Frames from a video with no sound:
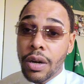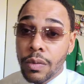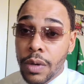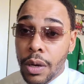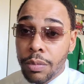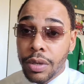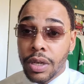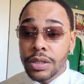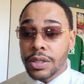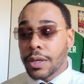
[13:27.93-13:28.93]
I don't know
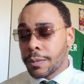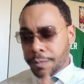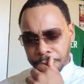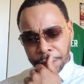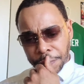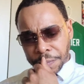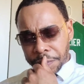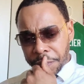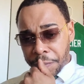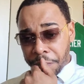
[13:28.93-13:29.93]
because uh,
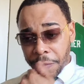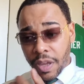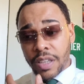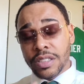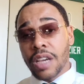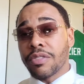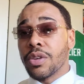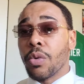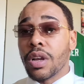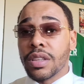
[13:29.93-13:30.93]
he's
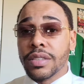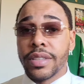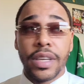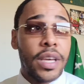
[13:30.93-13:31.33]
definitely worth it.